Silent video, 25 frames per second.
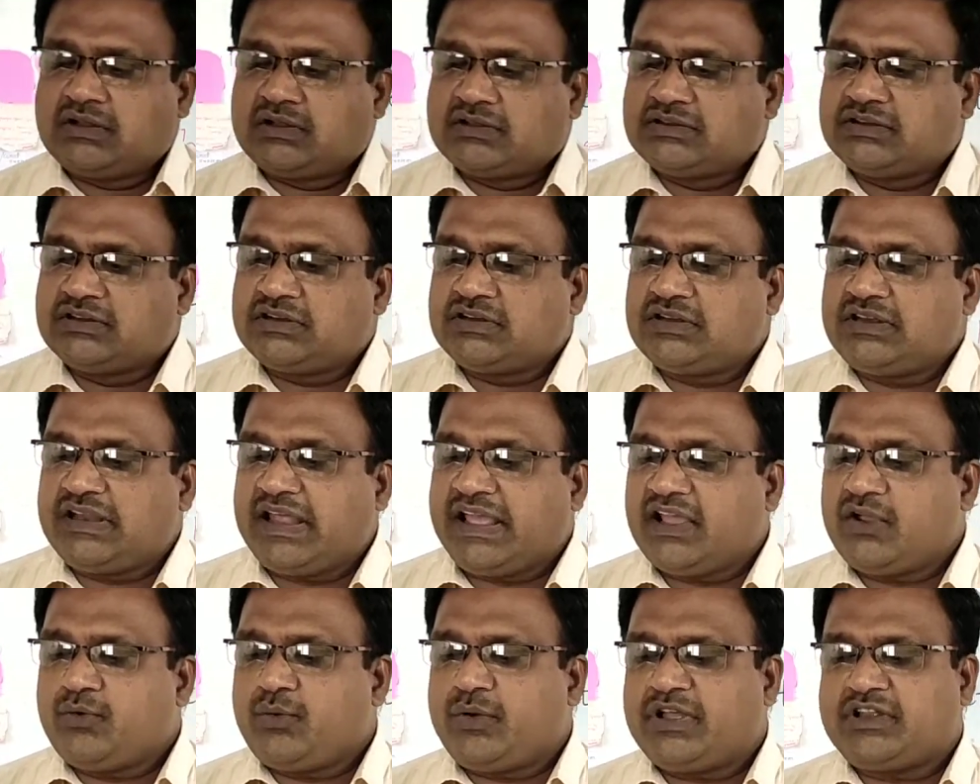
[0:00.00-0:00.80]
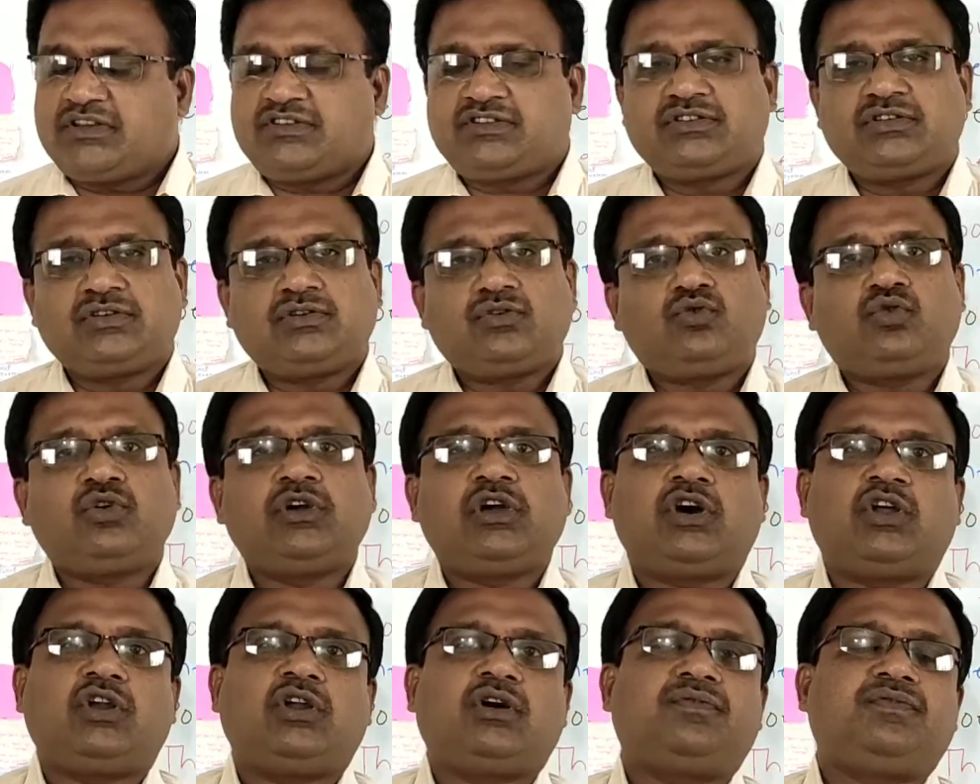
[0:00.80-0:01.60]
The language,
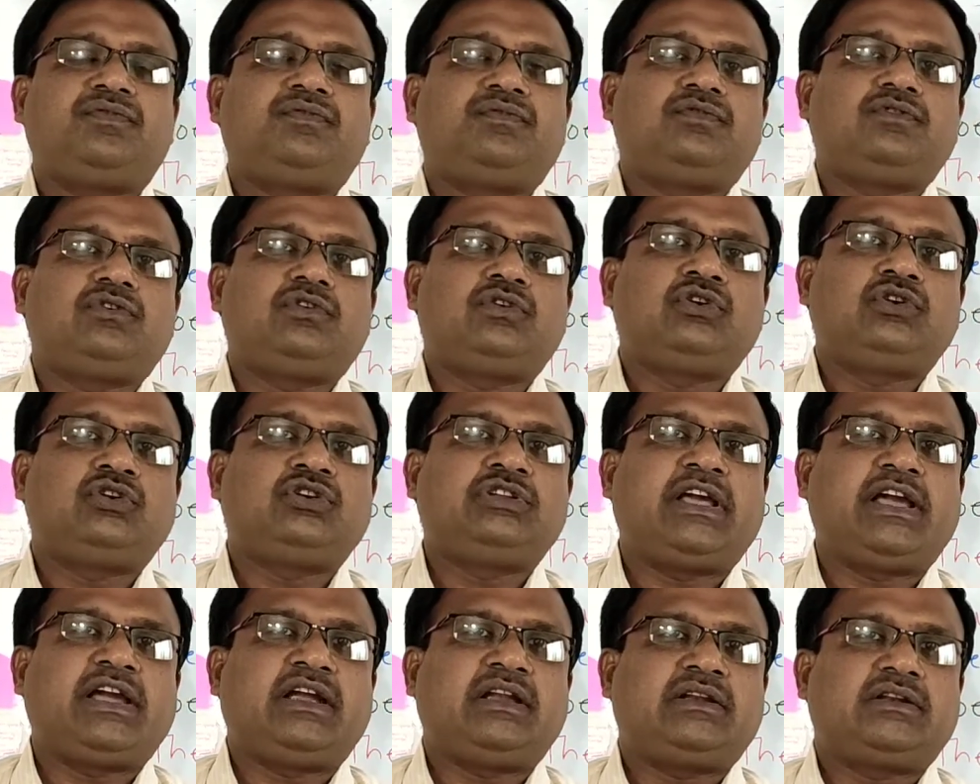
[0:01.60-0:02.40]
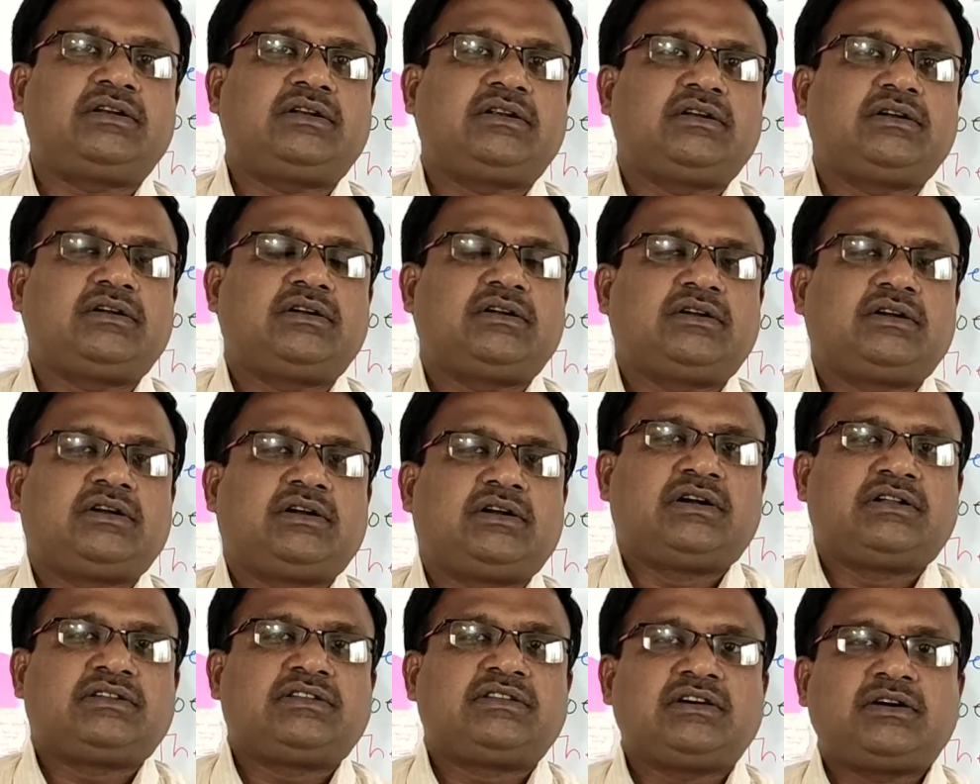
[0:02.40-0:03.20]
we all know that
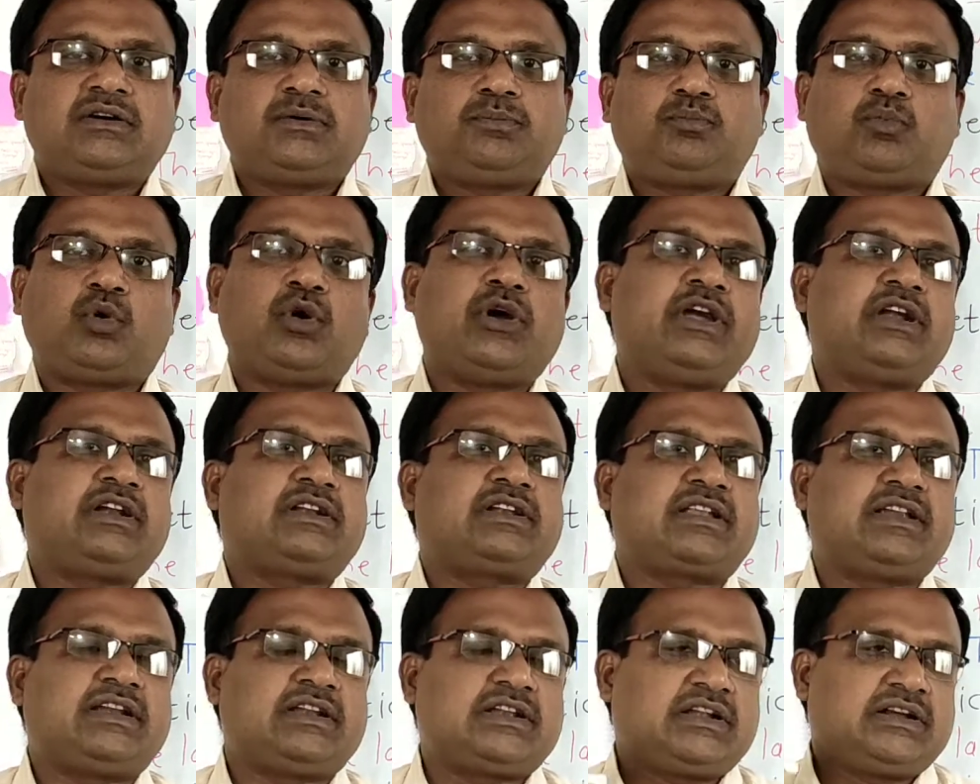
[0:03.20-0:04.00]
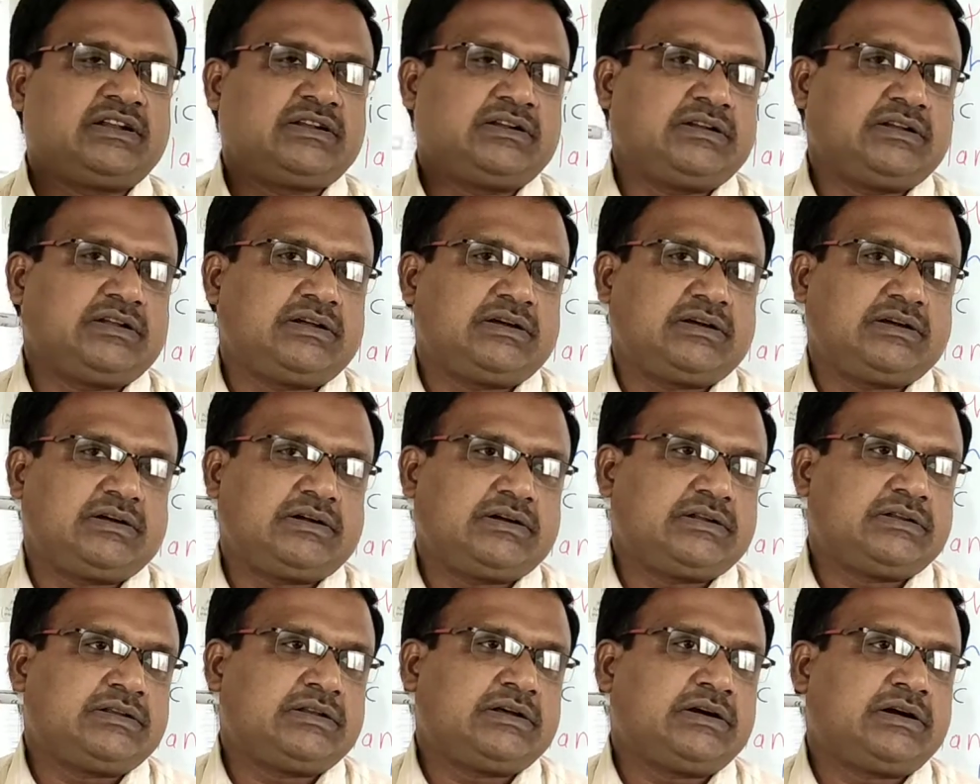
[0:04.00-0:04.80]
the poet written
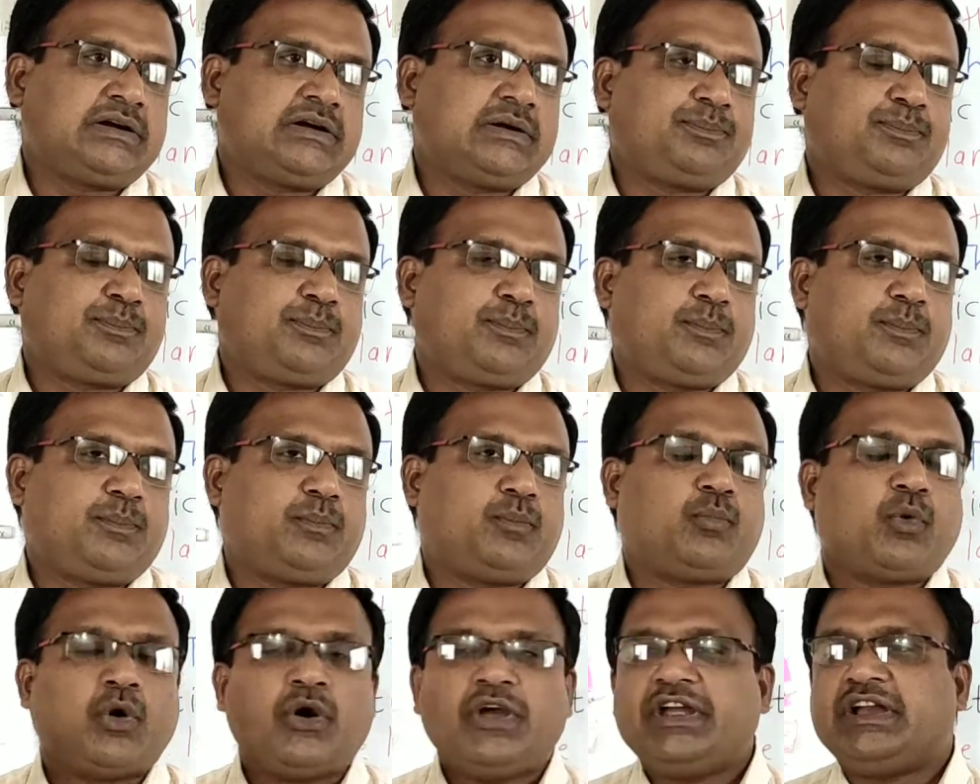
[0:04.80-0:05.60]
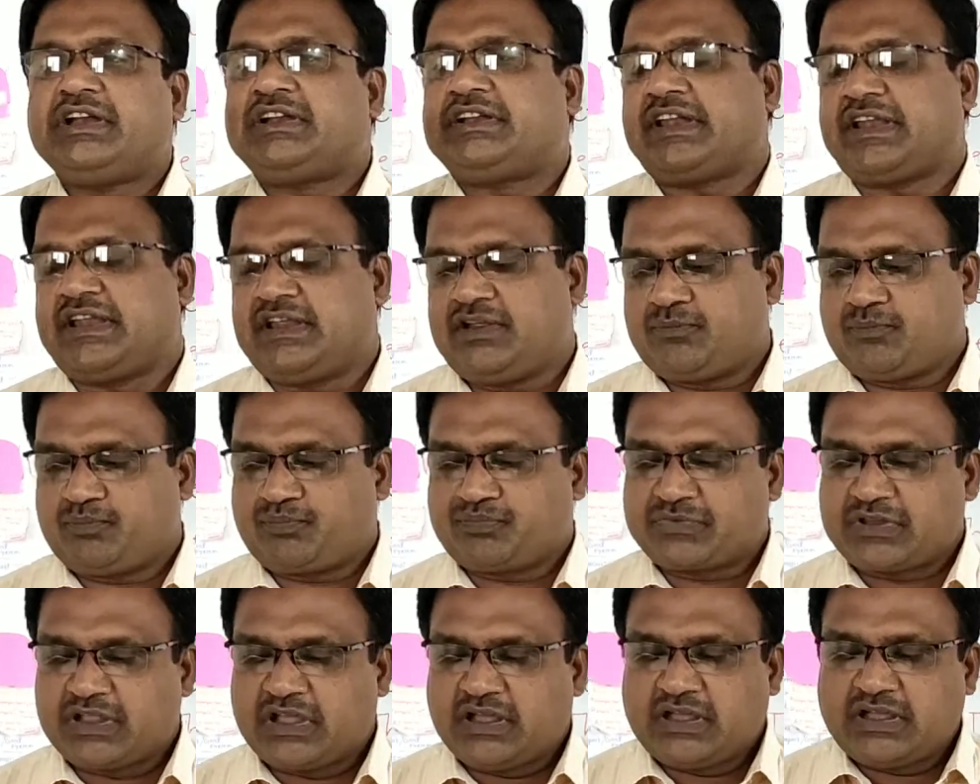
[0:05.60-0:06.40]
the
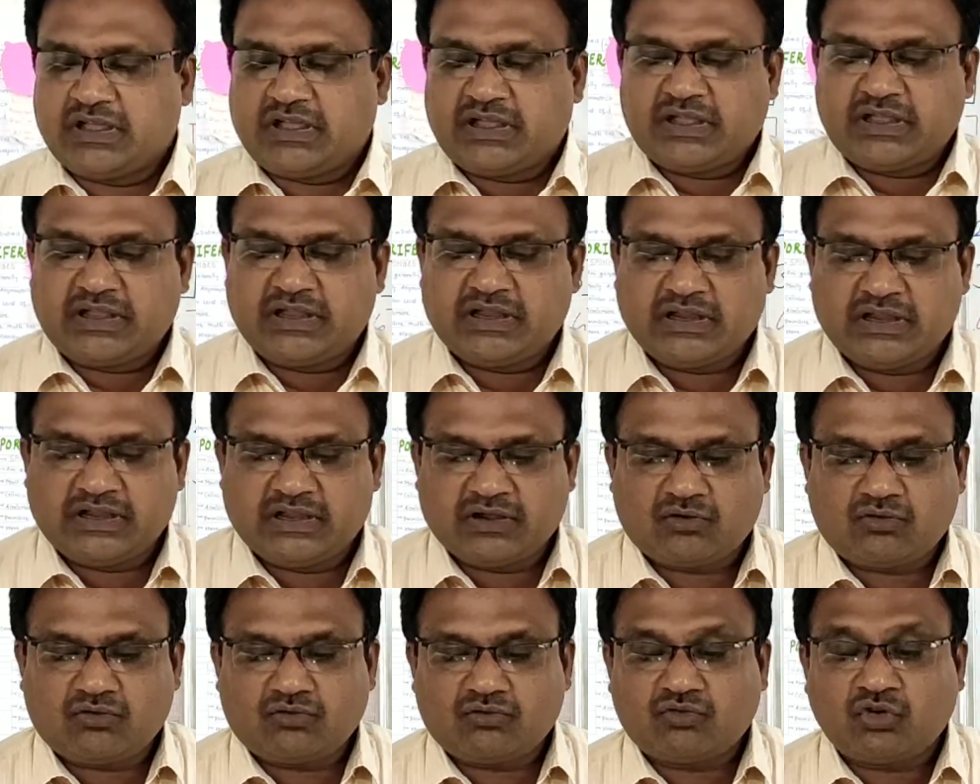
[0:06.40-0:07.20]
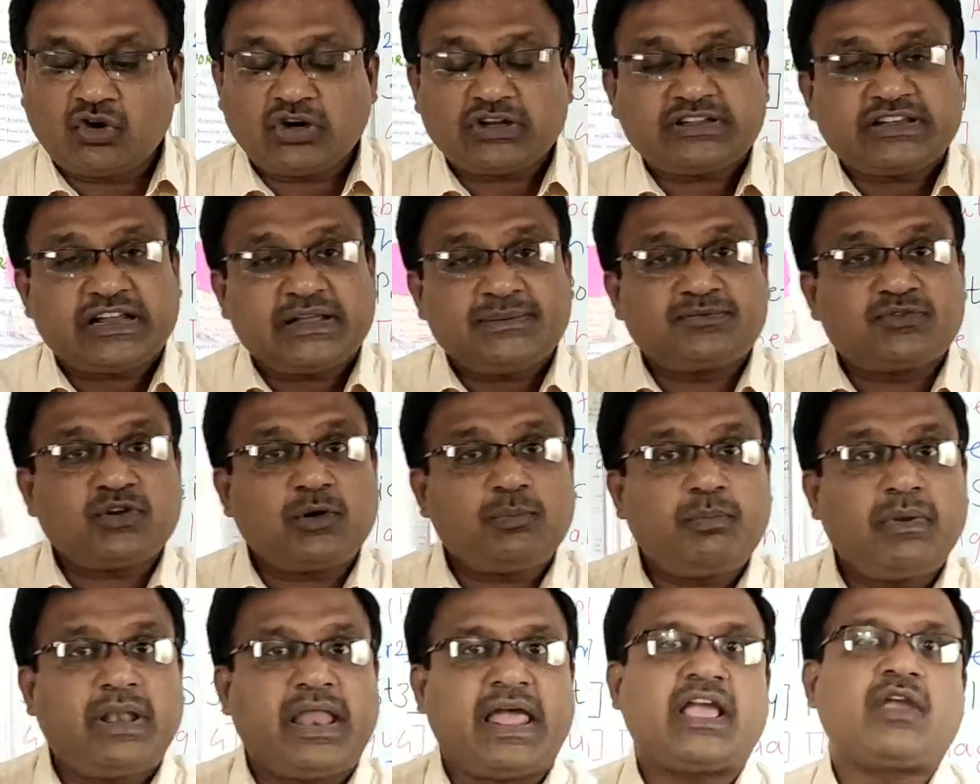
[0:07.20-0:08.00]
poetry, what types
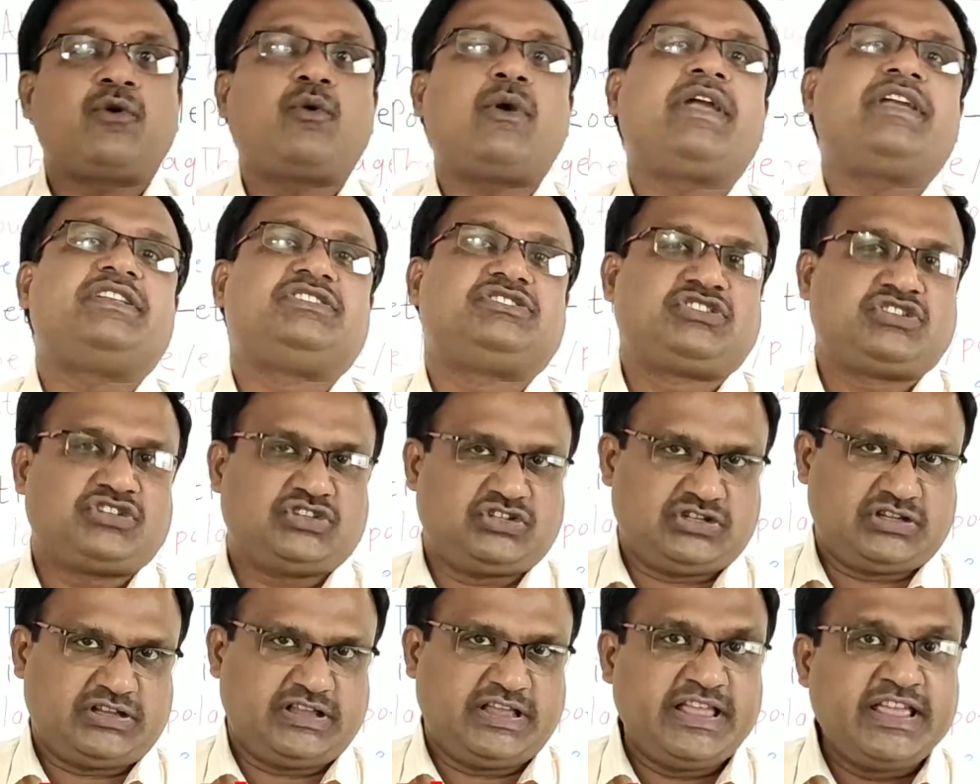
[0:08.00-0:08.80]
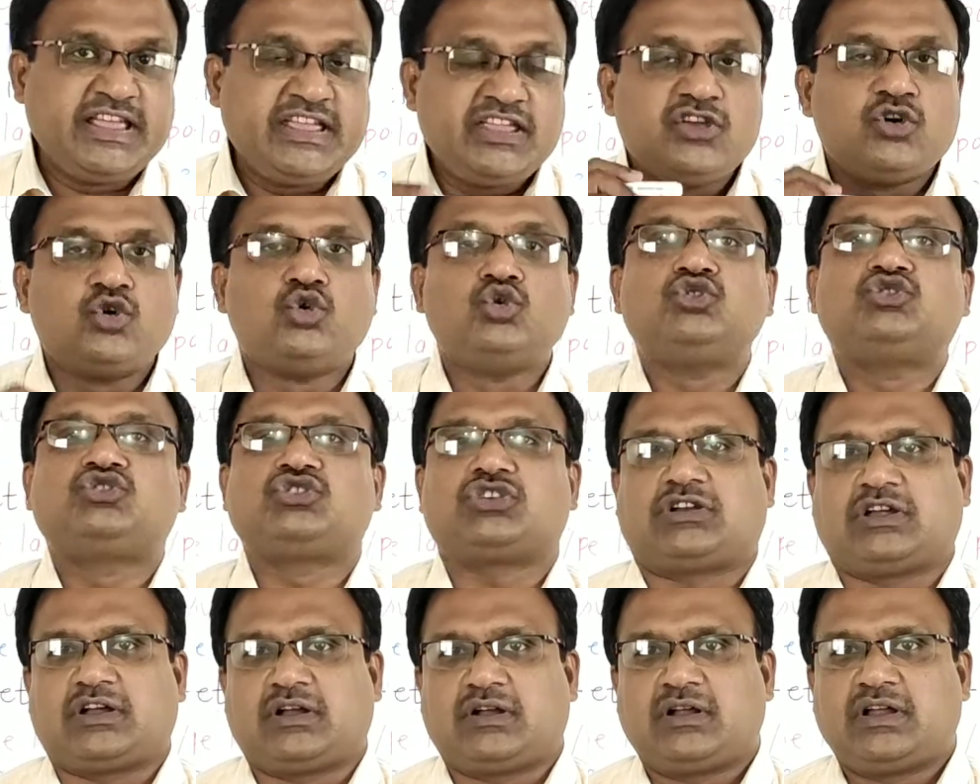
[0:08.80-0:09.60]
of language he
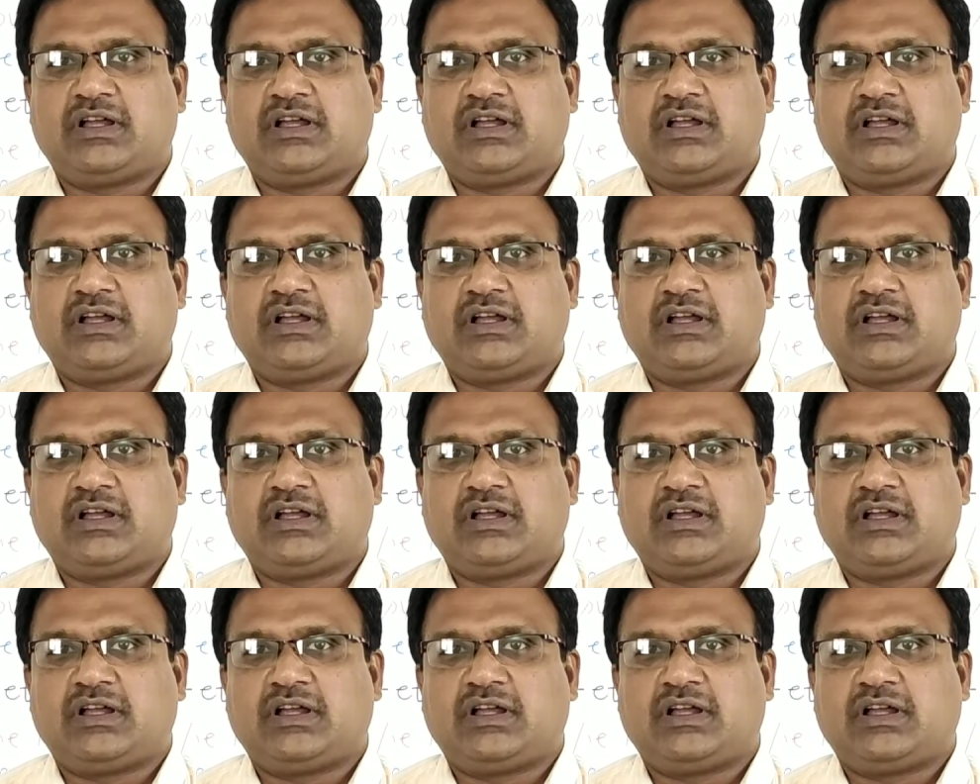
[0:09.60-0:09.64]
used.